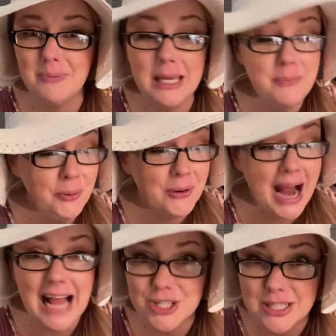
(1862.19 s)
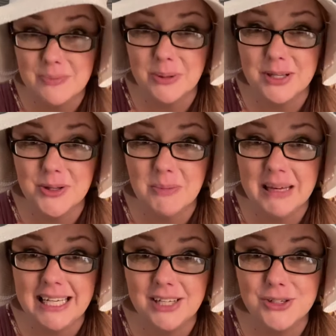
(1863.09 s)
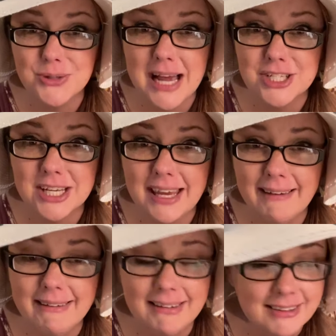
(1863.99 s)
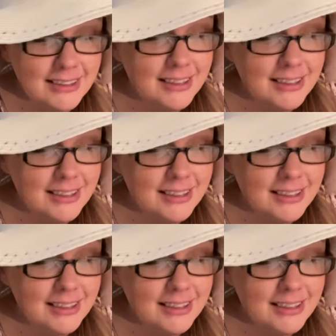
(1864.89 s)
People are actually putting their money in a trash can.